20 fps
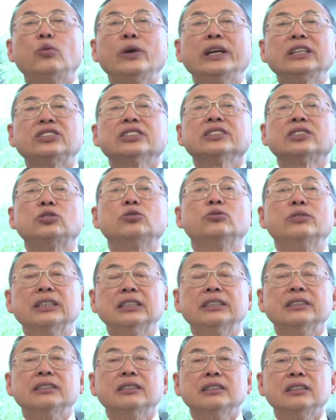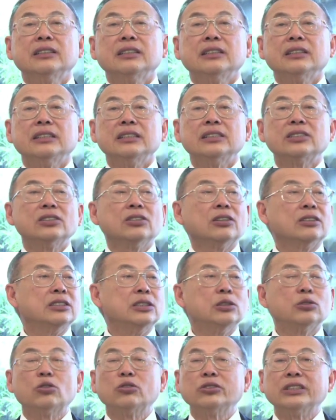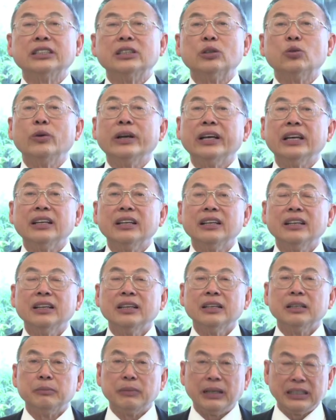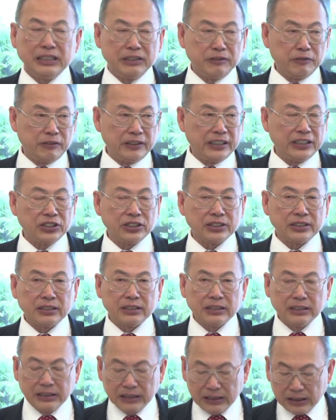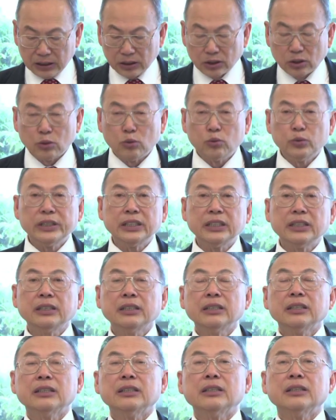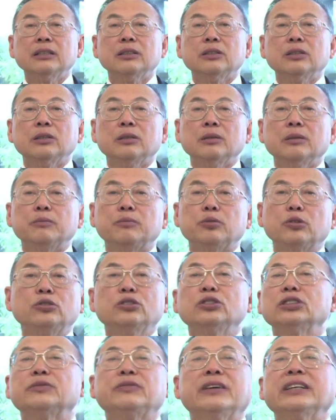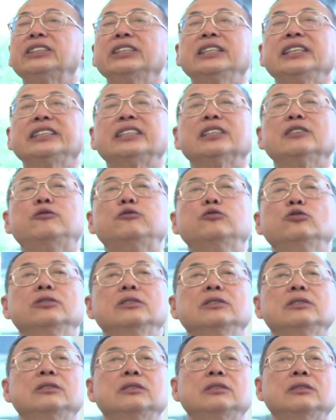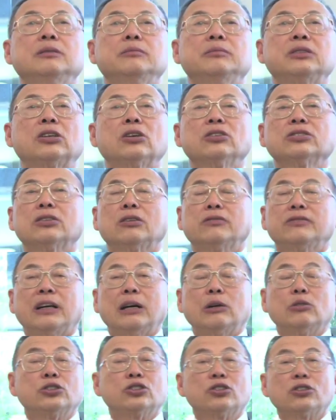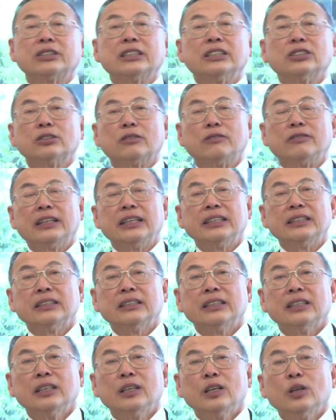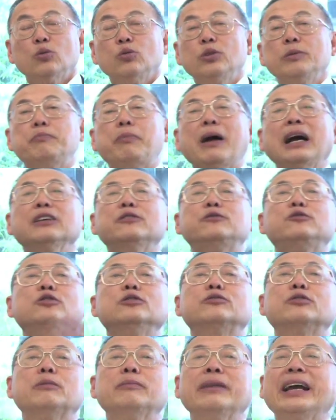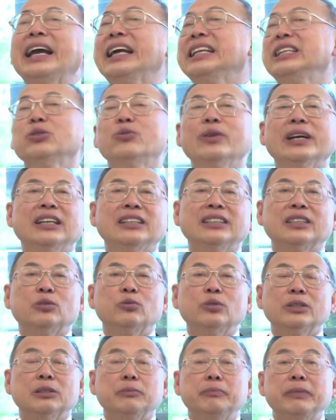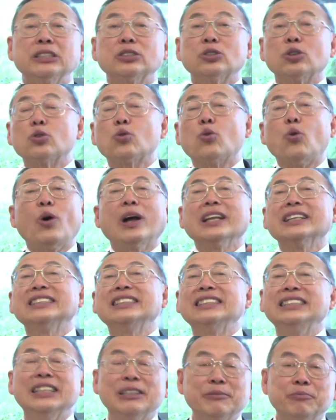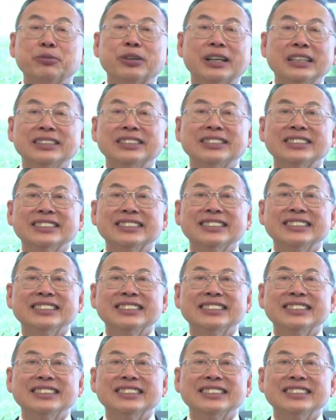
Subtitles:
the wages you earn is not eroded away by inflation. So we produce very little food because of our shortage of land. We buy food from anywhere in the world based on quality and price.